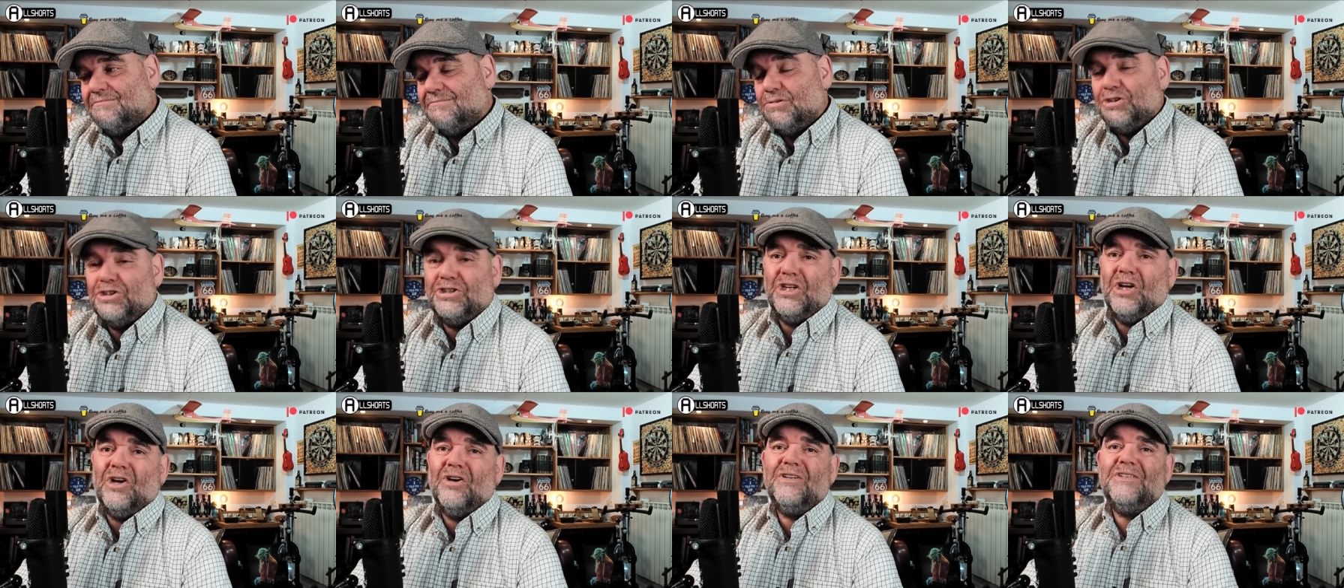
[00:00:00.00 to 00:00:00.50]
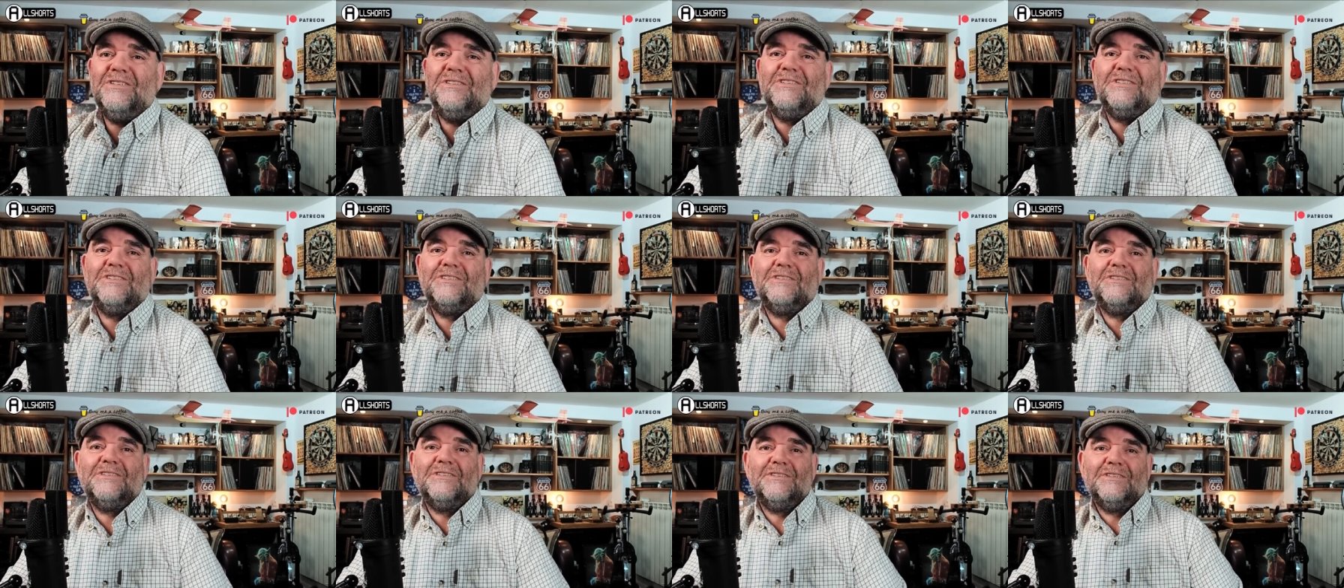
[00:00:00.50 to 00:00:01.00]

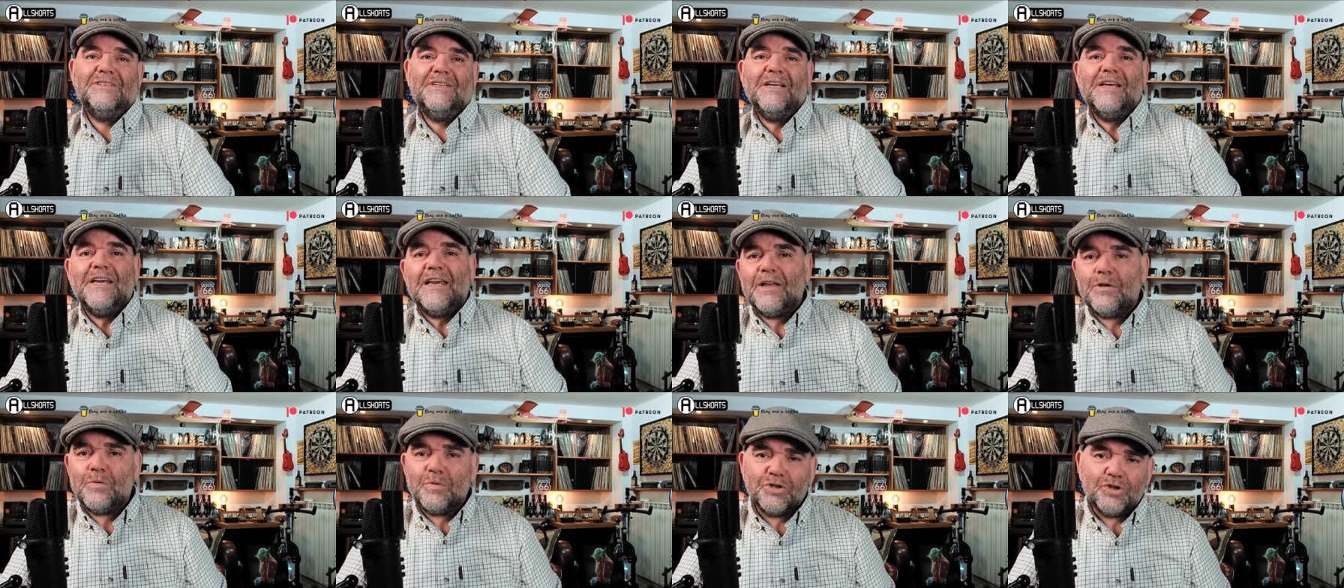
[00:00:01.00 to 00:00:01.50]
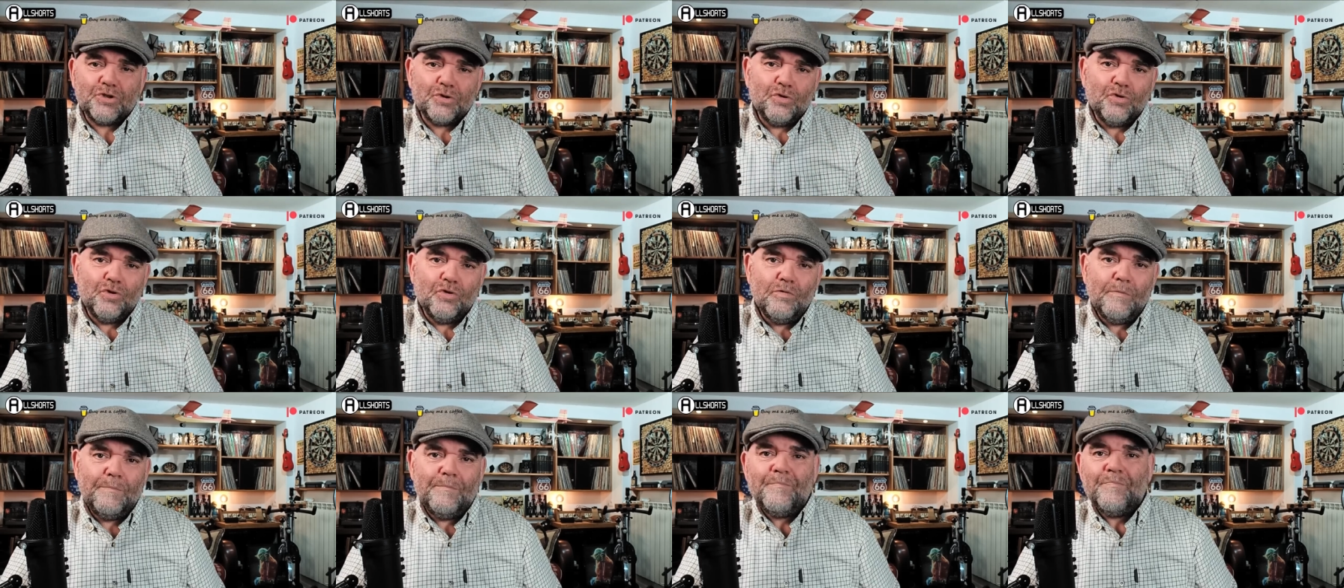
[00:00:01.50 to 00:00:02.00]
Besides, it was
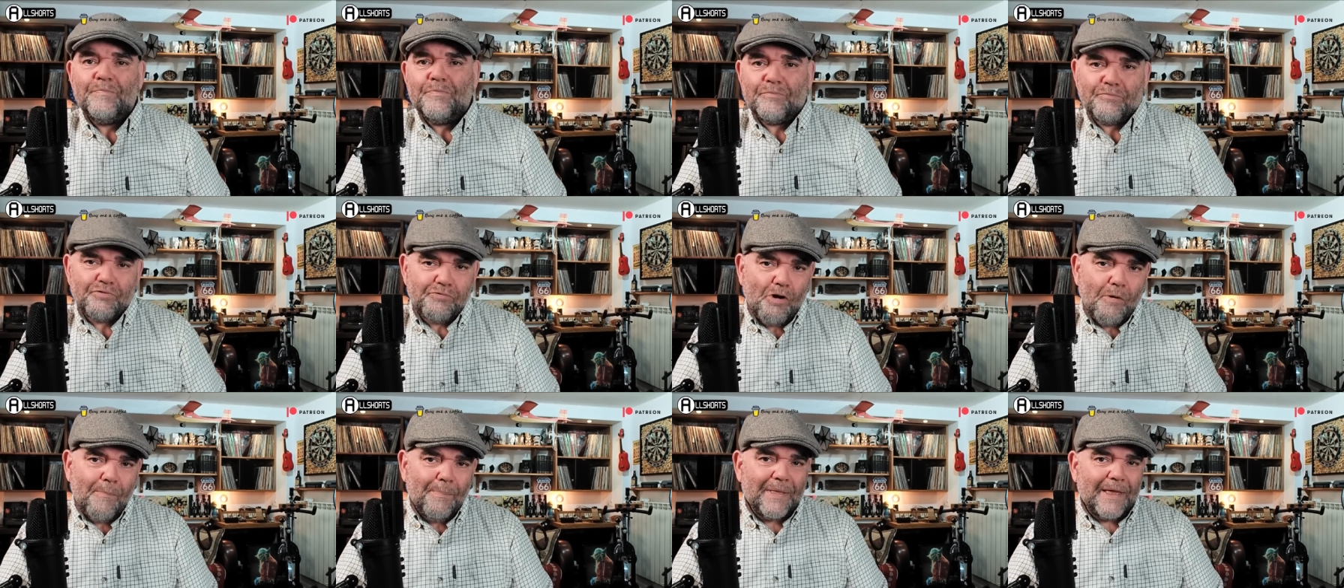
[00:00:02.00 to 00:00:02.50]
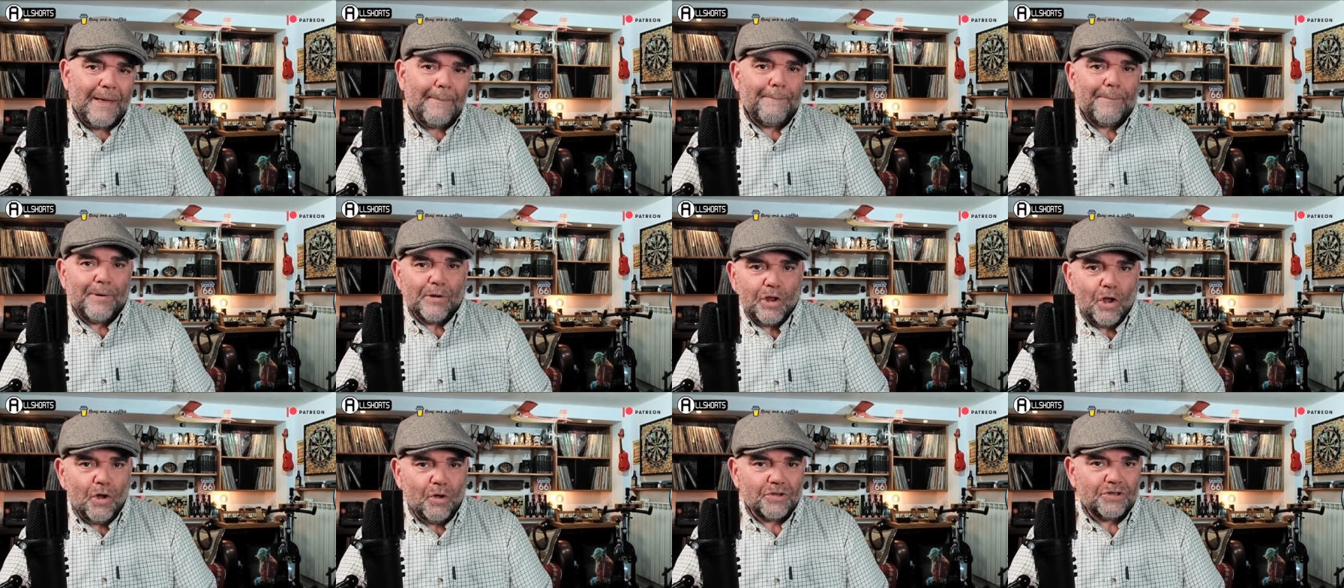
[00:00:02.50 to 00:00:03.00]
all probably a
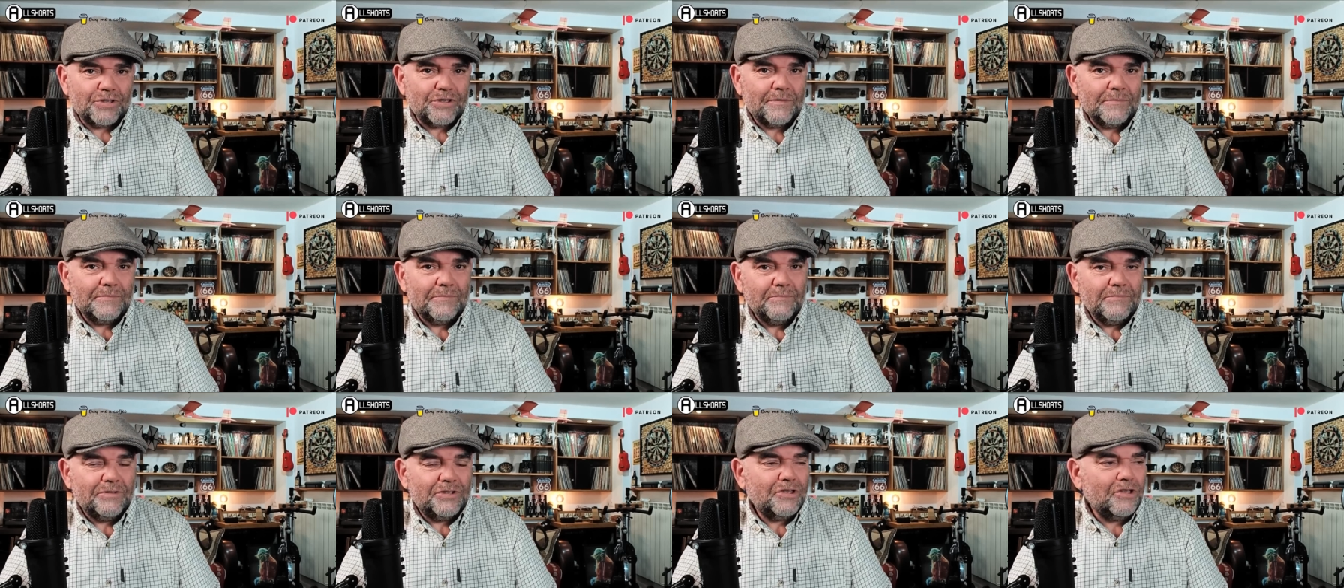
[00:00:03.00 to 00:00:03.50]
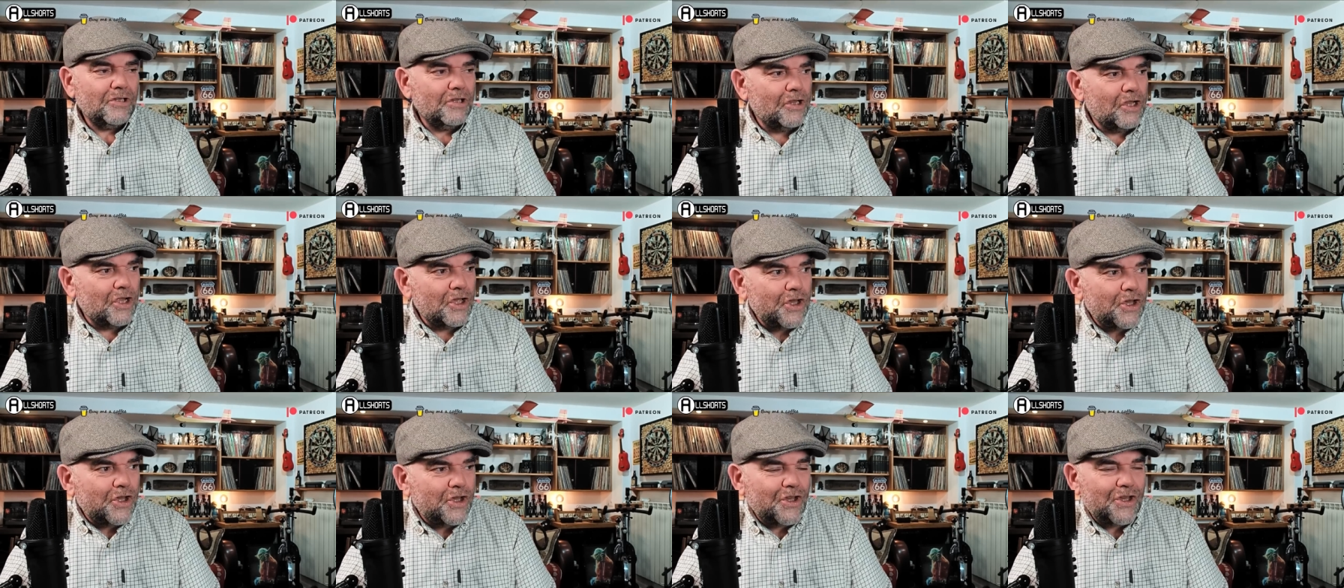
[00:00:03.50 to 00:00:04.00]
plot to
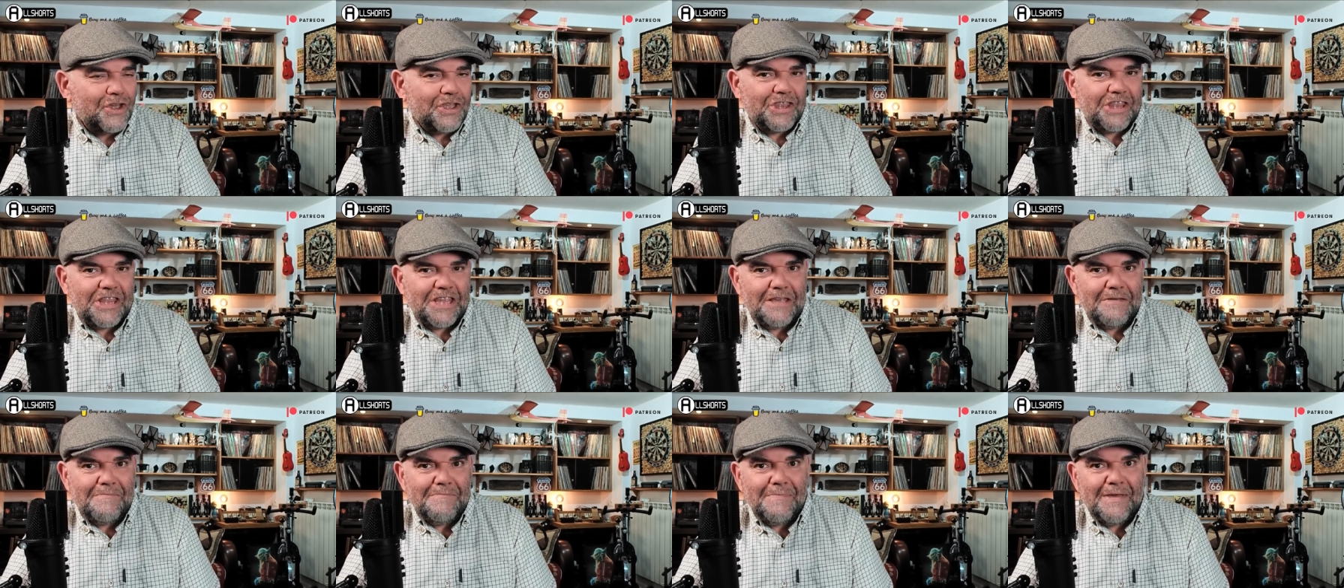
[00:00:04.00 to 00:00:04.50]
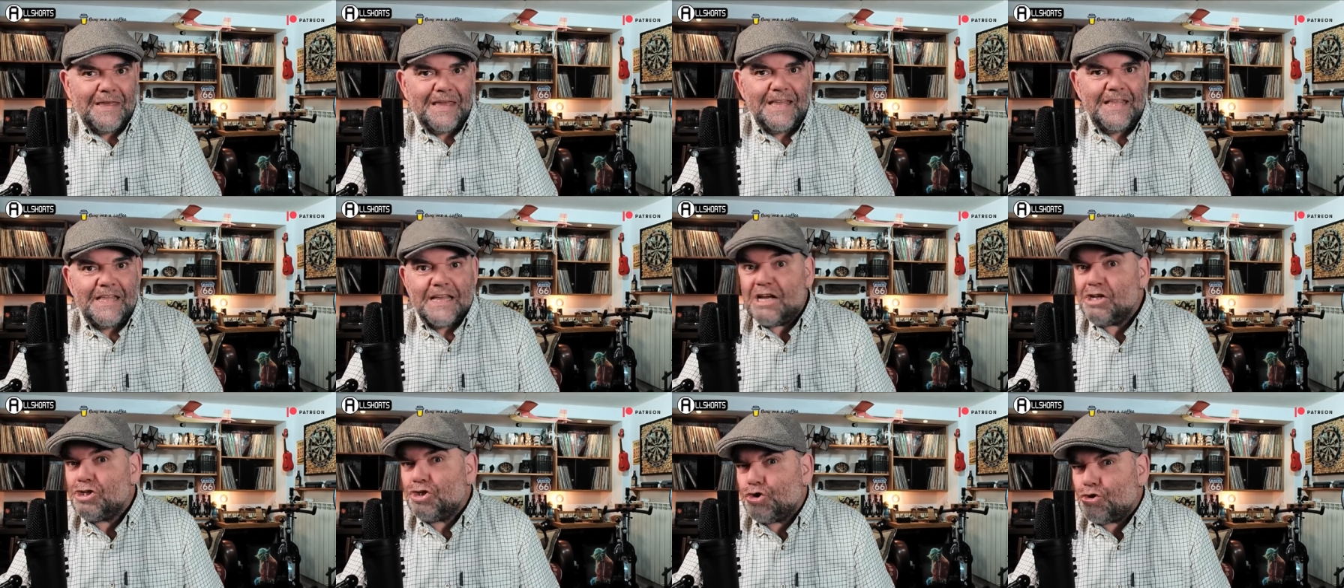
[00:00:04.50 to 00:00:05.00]
lure them
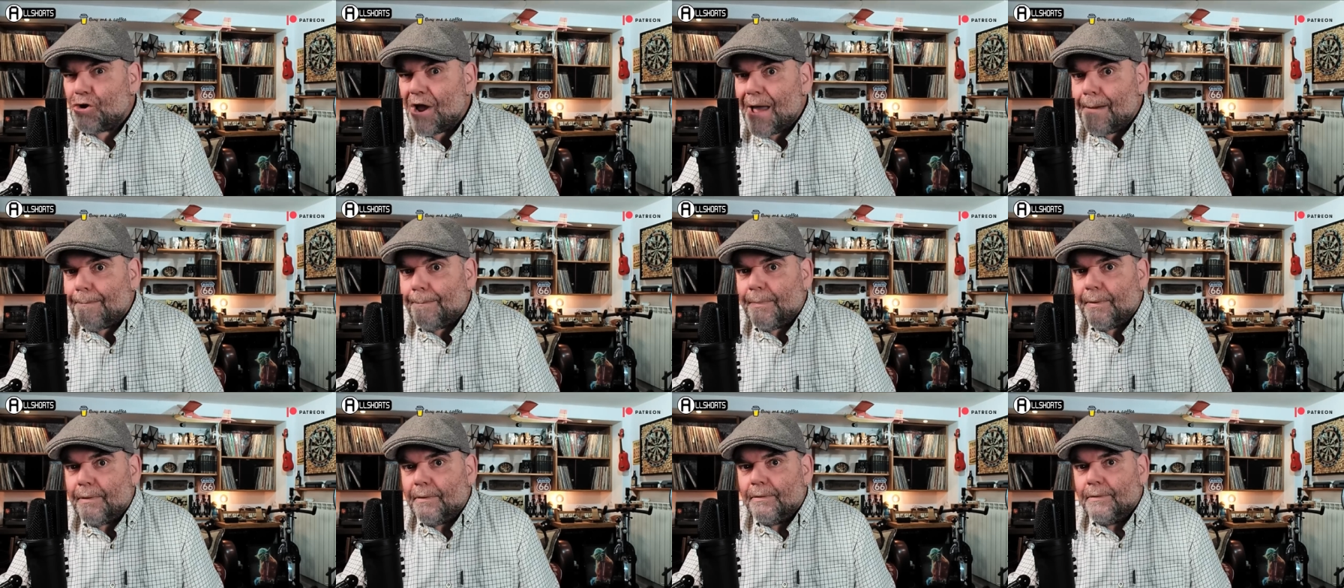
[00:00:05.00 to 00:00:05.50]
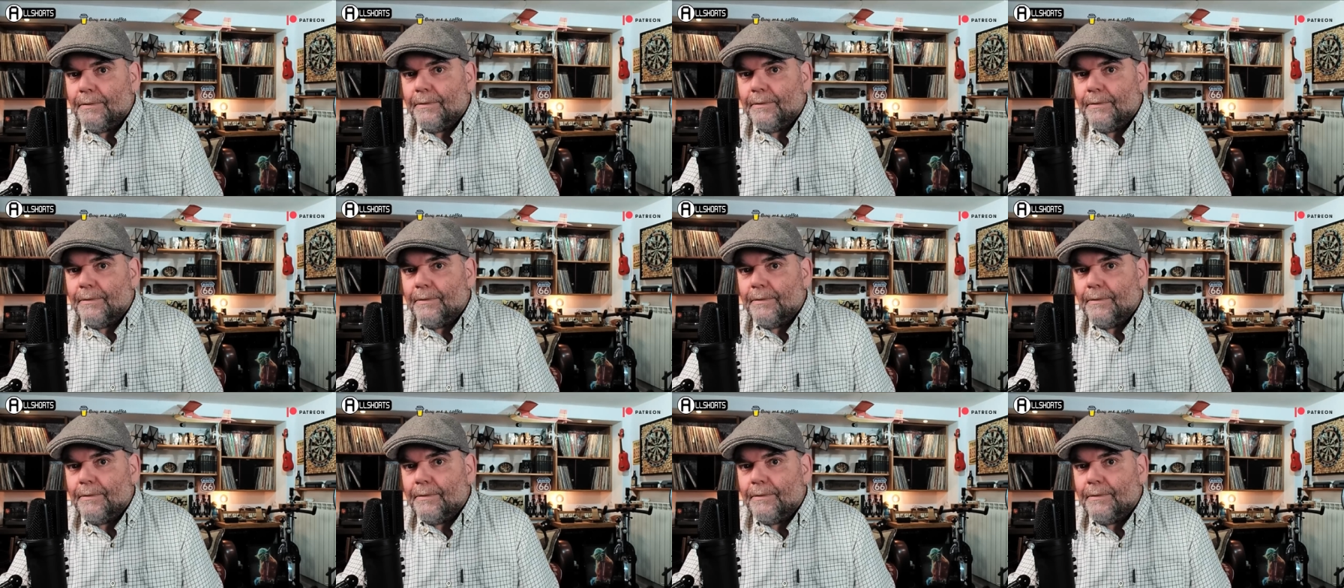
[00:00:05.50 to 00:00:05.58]
in a trap.